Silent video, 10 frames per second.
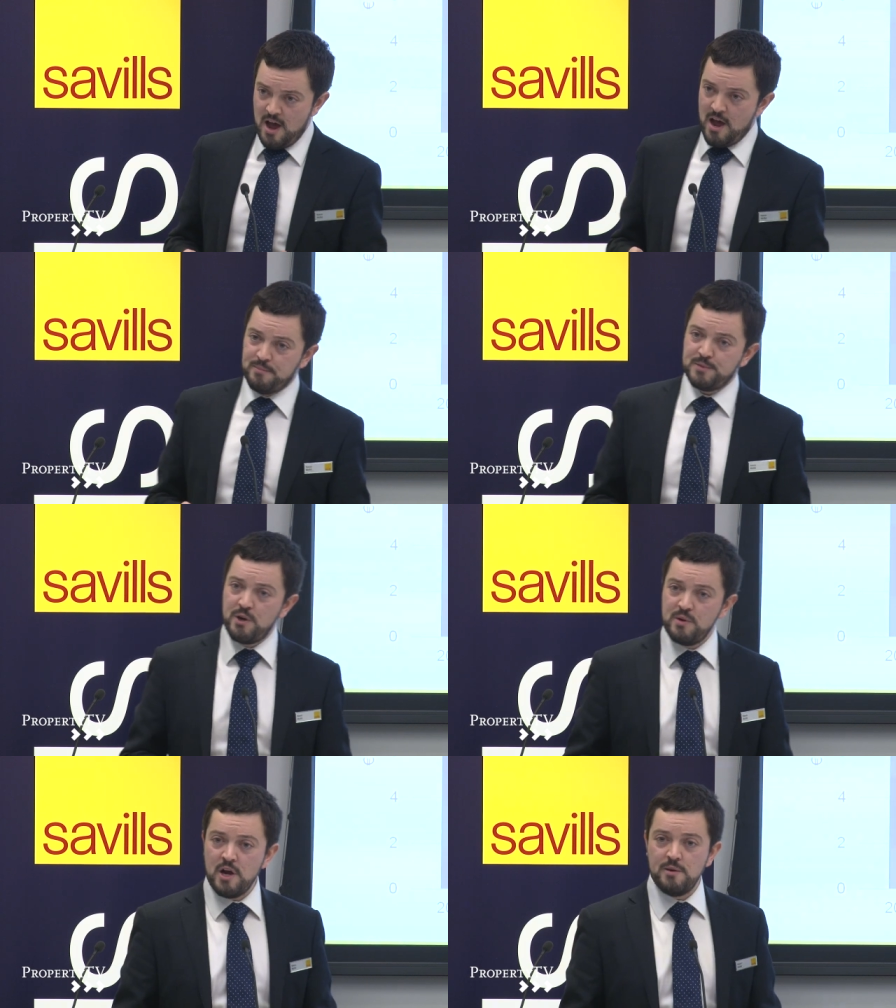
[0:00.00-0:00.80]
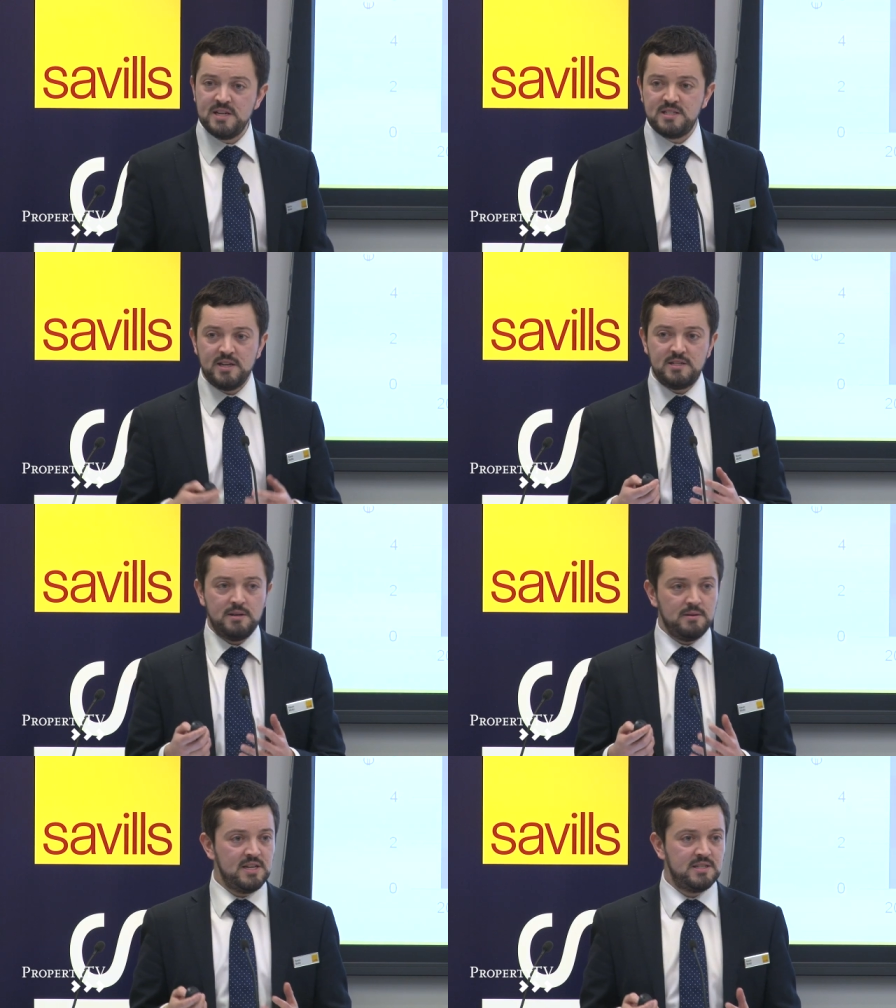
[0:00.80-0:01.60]
So you know, it's
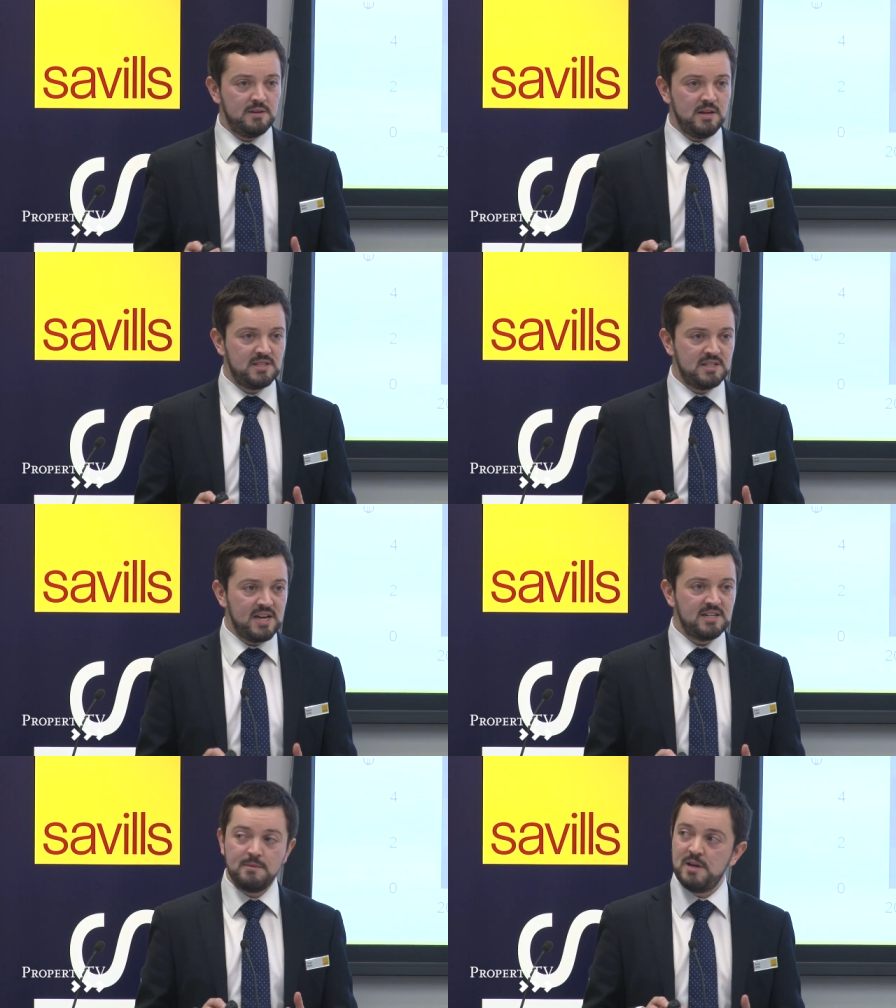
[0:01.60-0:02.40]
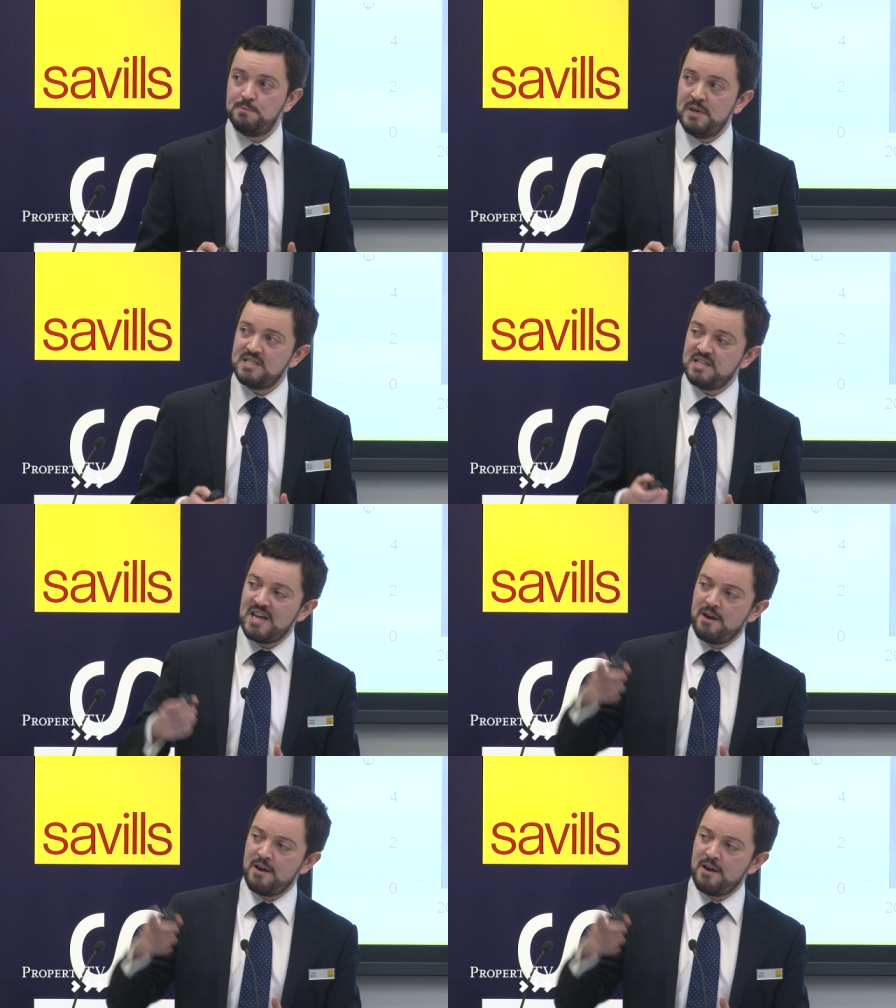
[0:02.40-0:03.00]
a sector that means business.